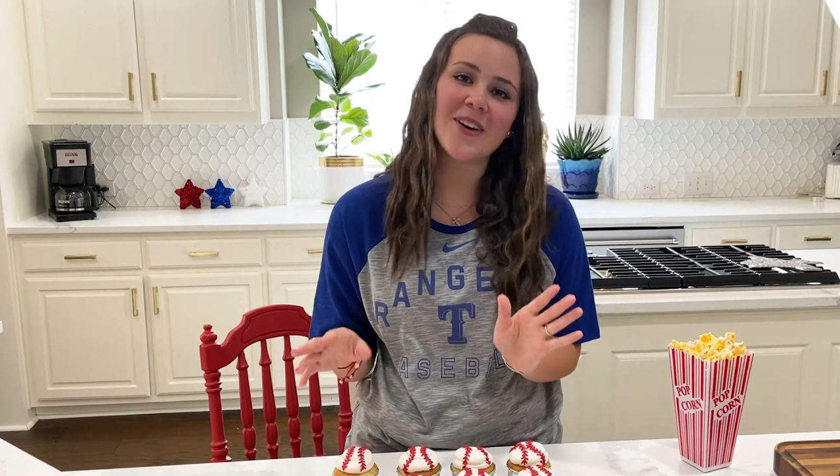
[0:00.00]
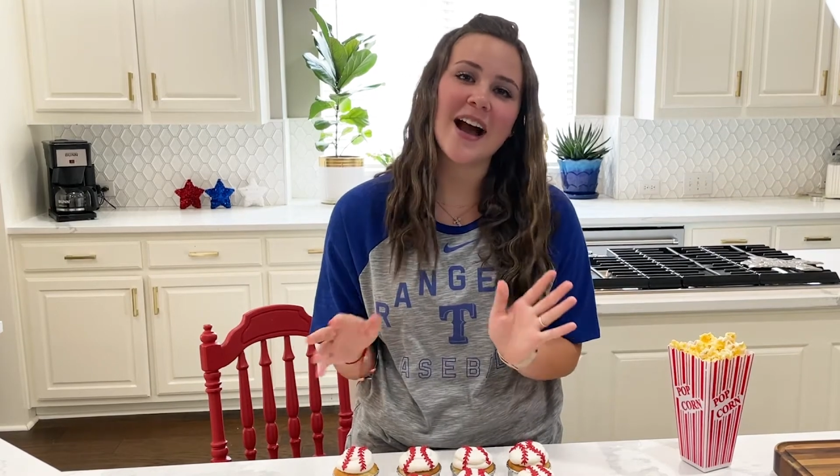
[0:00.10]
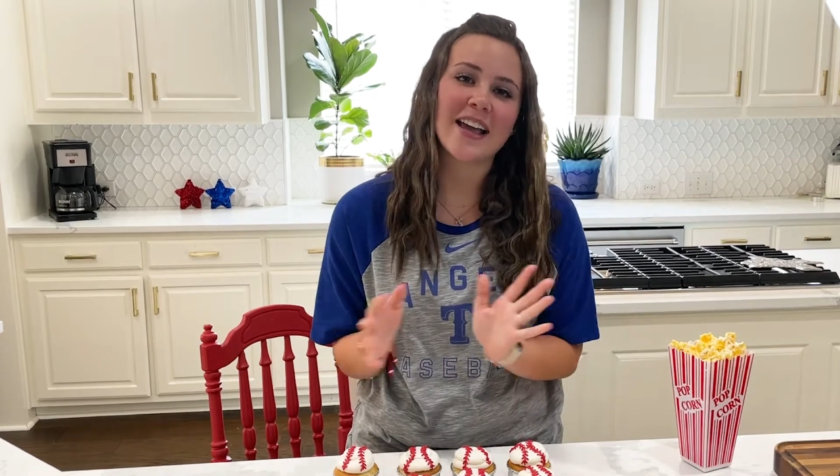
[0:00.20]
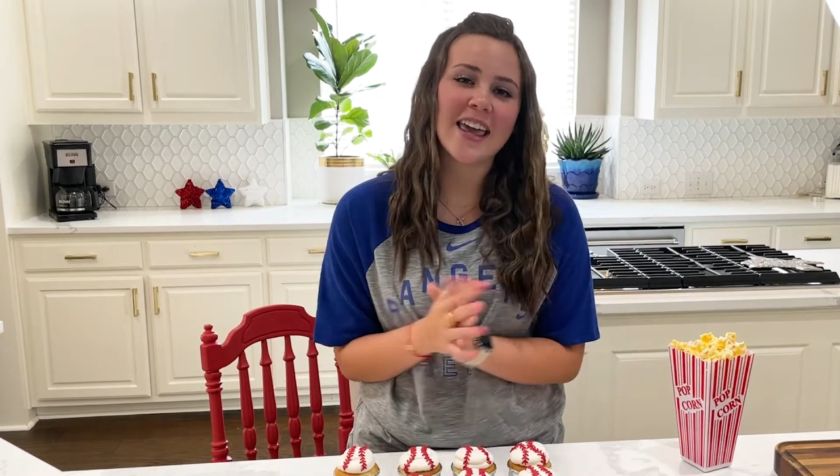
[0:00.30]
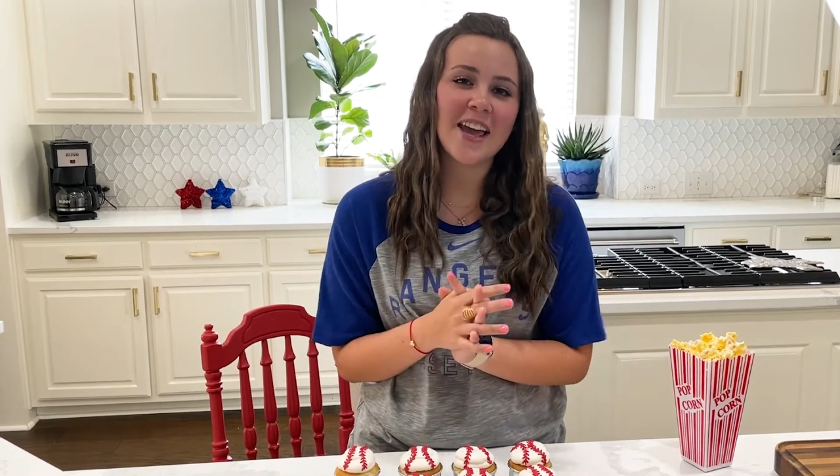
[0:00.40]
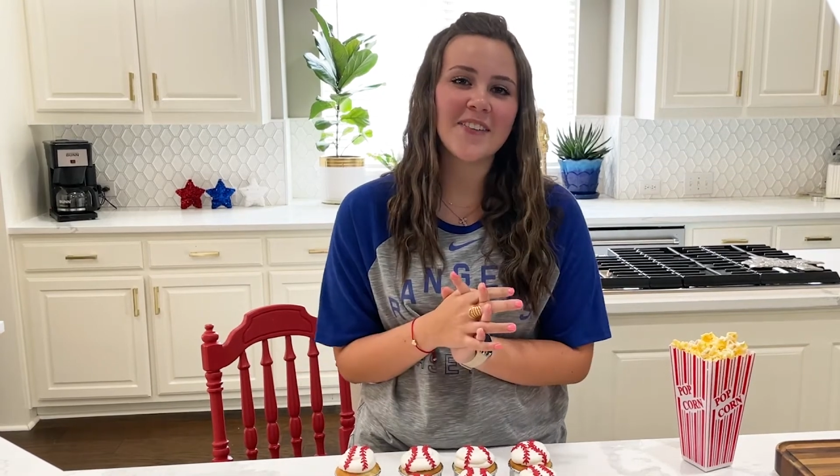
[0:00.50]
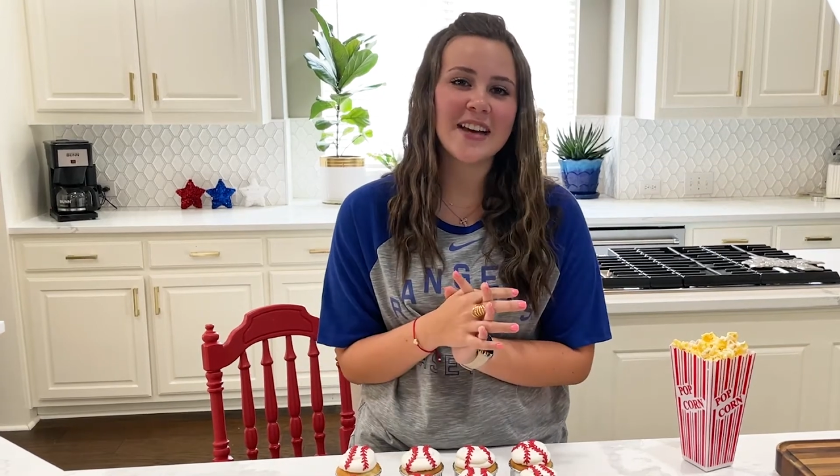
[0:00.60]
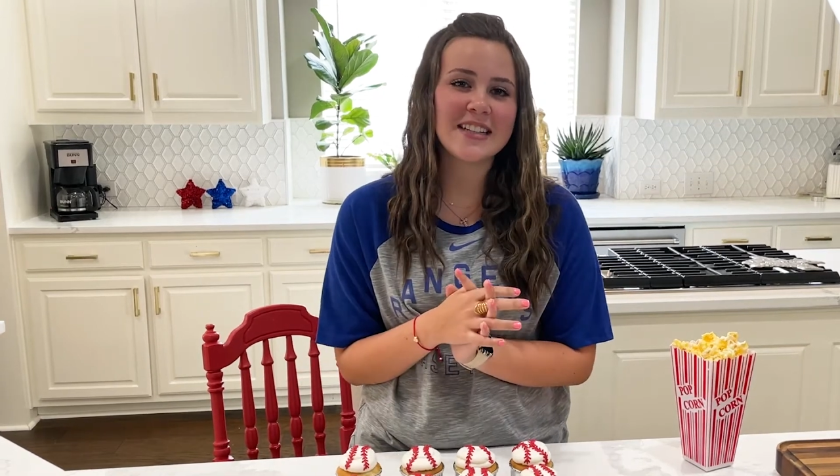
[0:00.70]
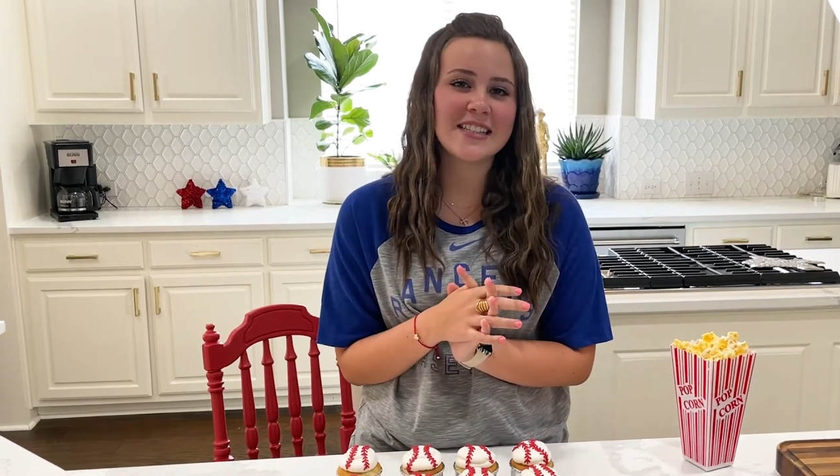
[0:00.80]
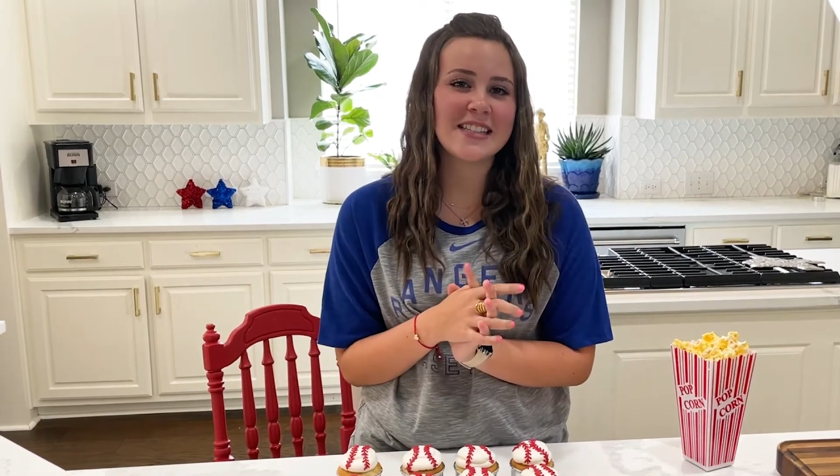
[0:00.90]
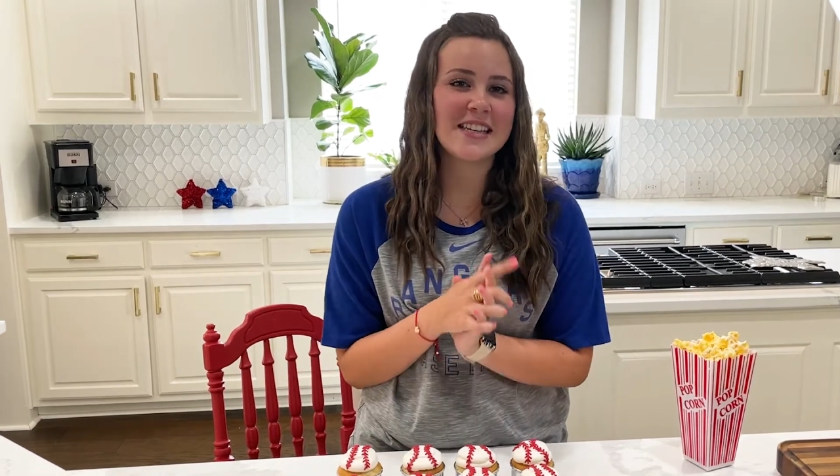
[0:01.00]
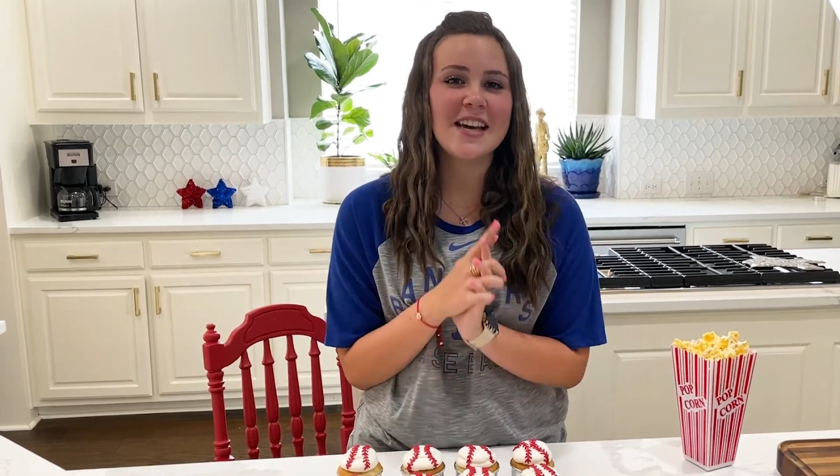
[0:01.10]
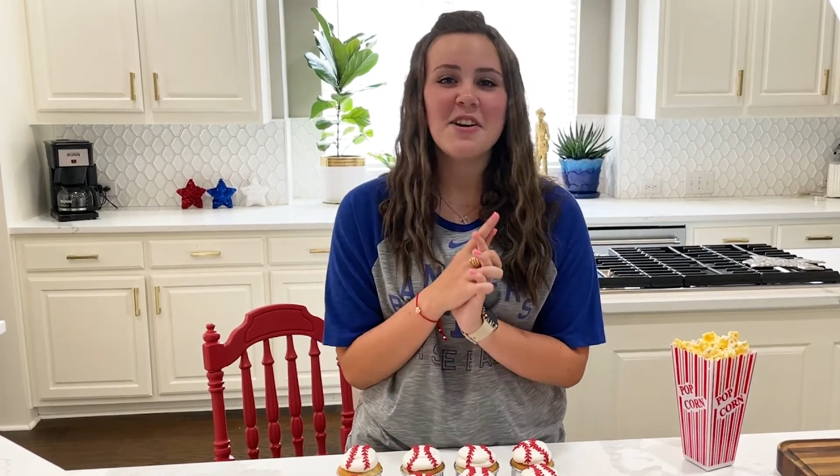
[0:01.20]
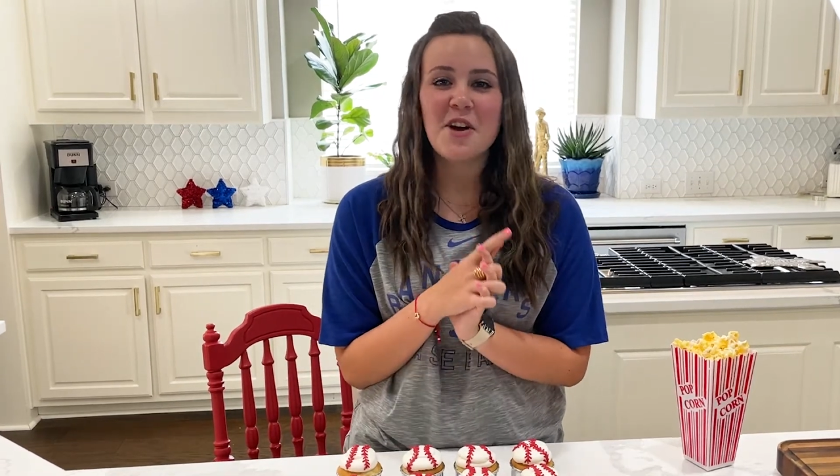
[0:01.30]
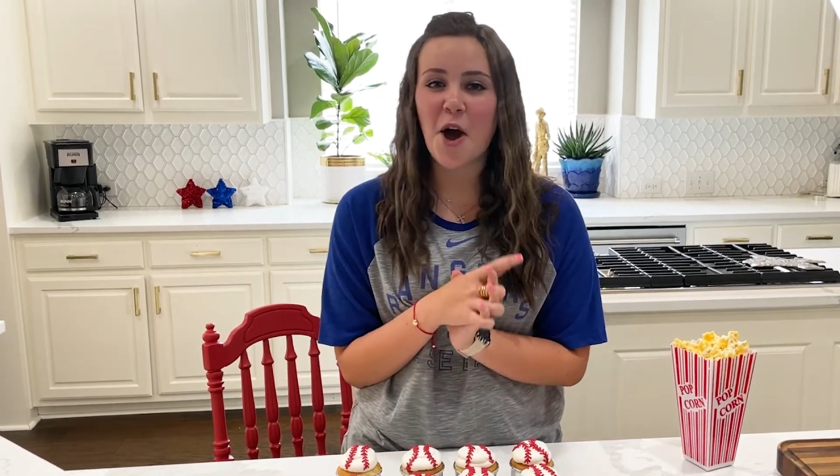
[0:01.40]
I can't wait to see
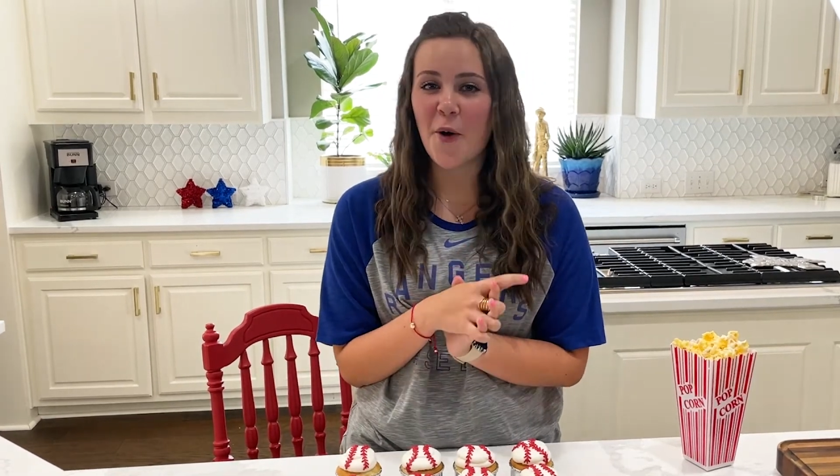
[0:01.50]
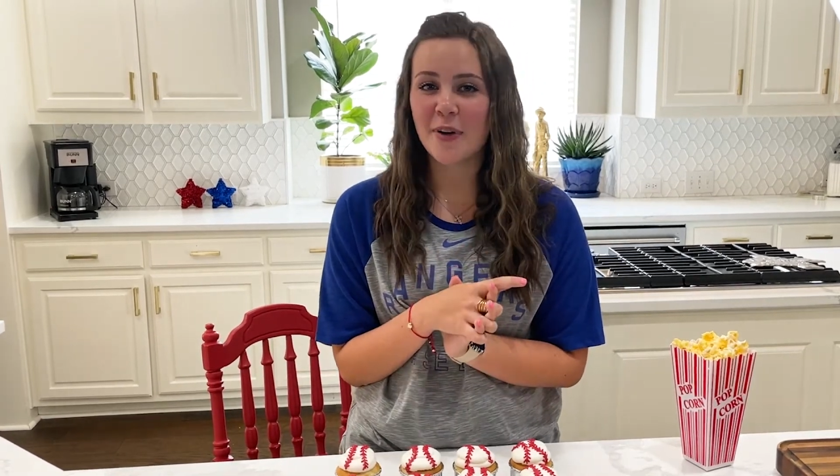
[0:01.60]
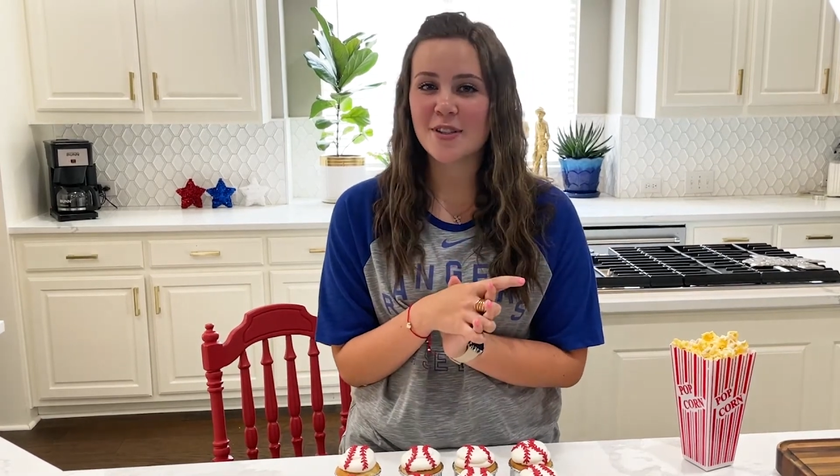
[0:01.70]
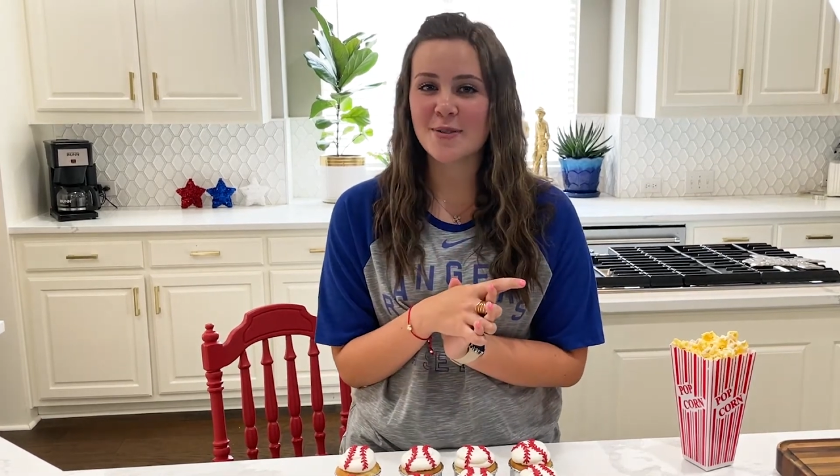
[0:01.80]
Owen's